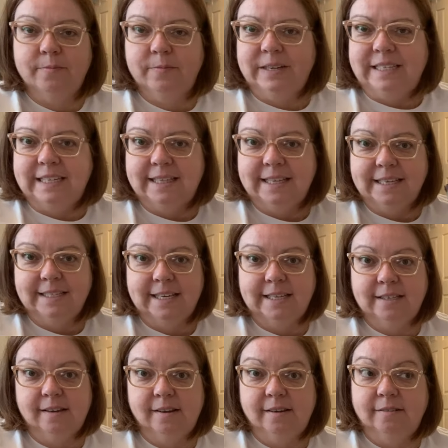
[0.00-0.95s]
We did this
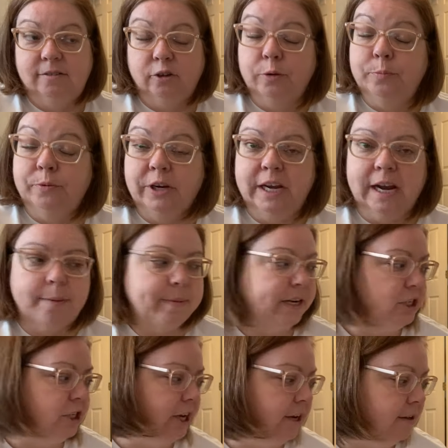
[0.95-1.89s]
as a group read on my
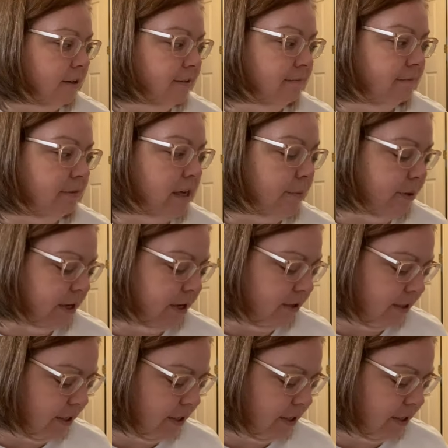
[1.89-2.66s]
channel a couple years